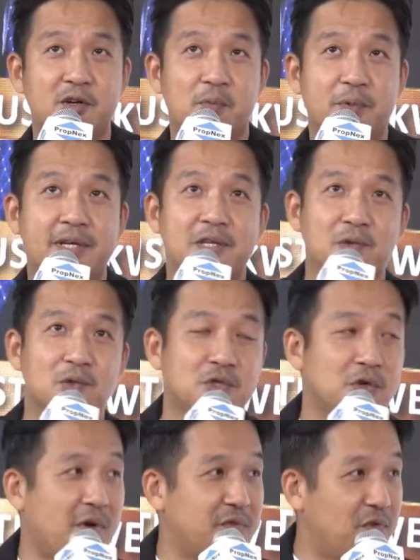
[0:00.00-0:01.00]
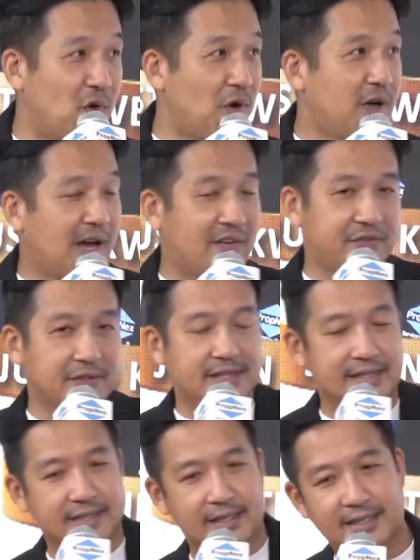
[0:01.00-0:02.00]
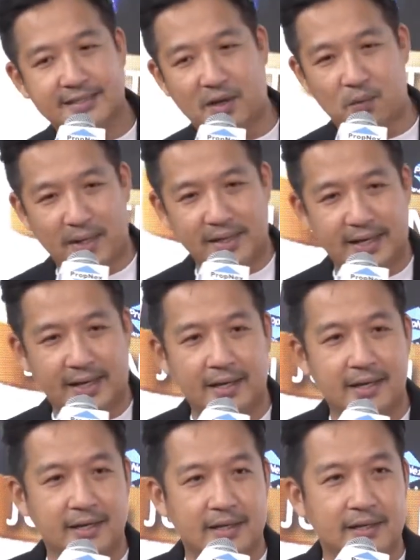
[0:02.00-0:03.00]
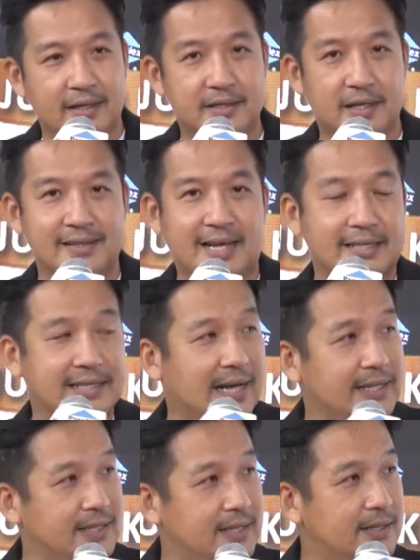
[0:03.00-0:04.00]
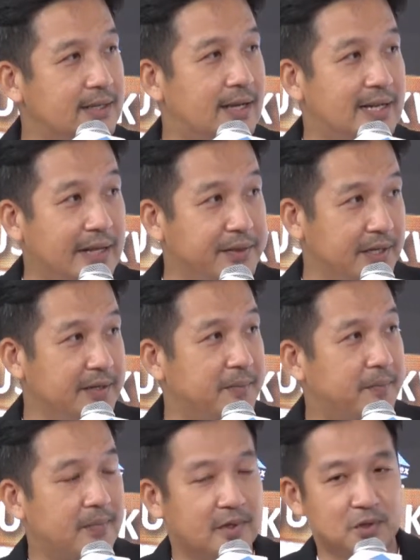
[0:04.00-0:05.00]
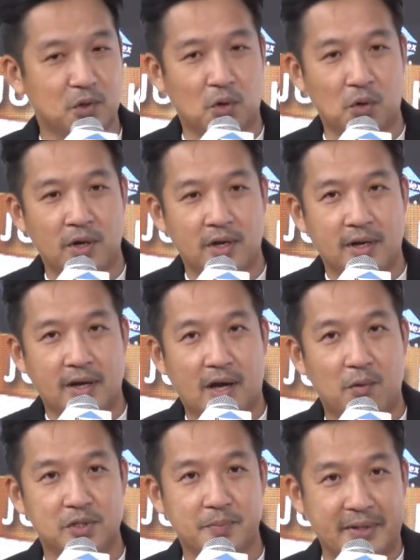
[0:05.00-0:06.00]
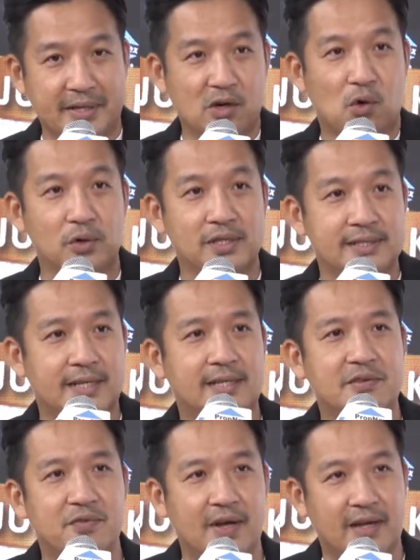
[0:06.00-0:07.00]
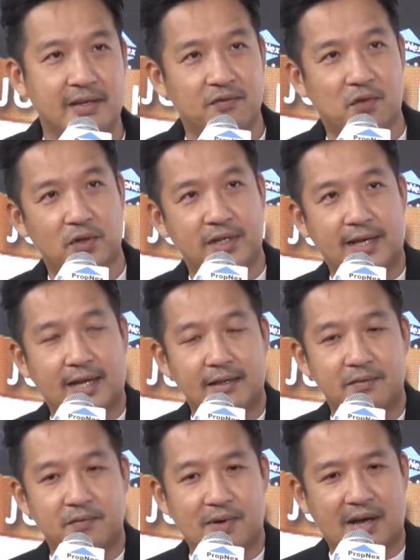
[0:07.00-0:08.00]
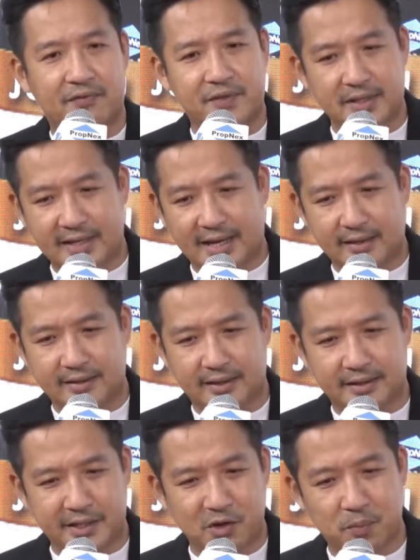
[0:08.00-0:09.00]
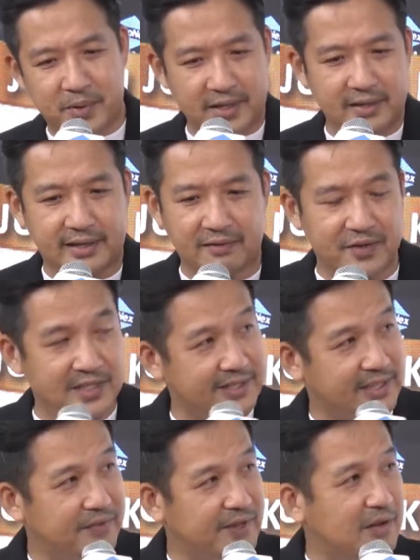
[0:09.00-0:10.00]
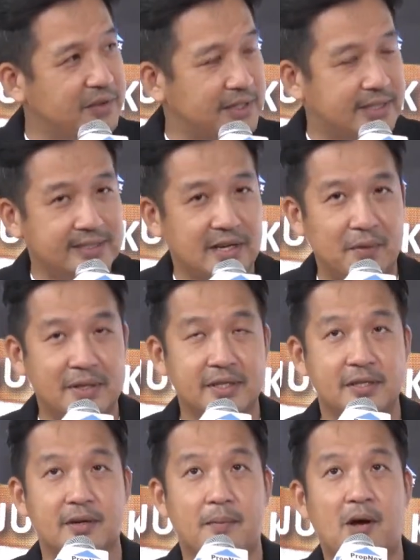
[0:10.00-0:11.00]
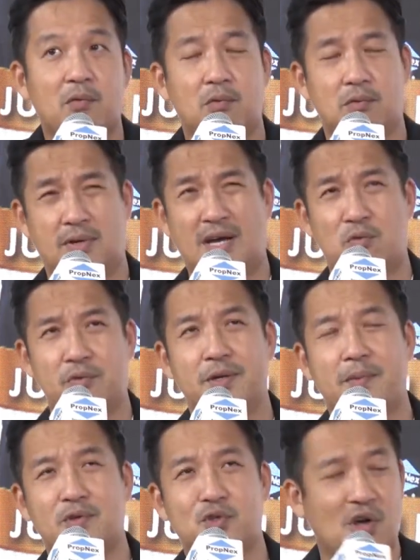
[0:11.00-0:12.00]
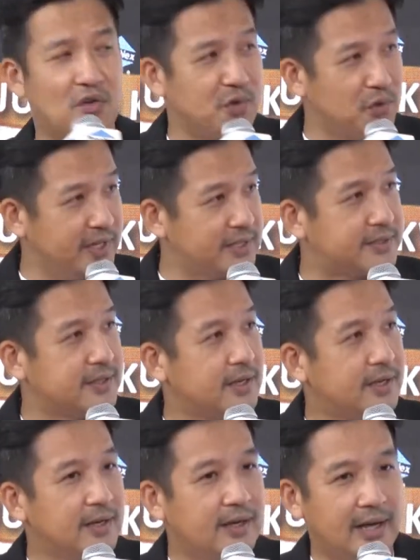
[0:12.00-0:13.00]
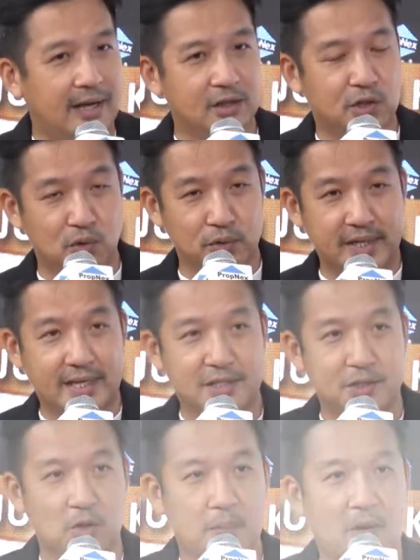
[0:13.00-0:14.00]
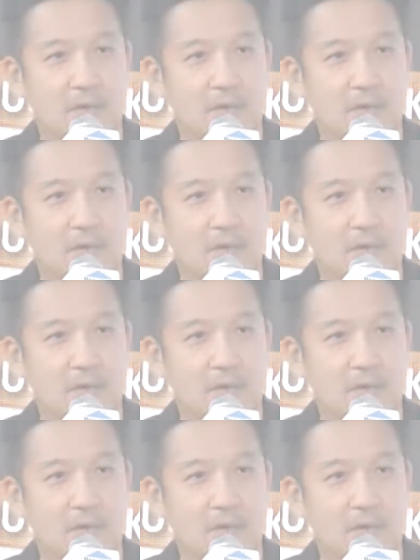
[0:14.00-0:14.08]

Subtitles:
in 2014, after Interlace, I went there. It's a 99-year landed. So I was meeting owners there. In fact, after the TOP, they finished giving out the keys. I rented out about 12 units, and to date, I sold about